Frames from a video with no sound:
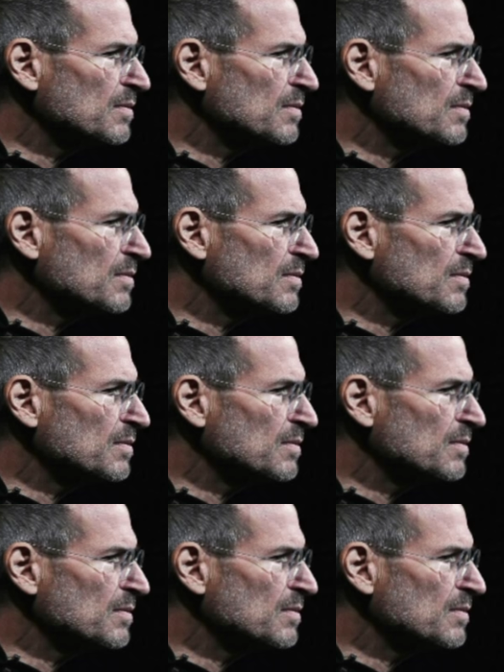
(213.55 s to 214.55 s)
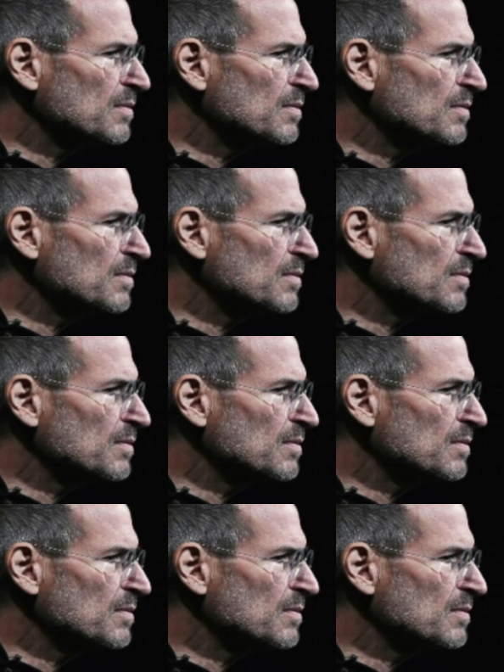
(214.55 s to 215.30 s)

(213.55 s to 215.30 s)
No one is speaking in this clip.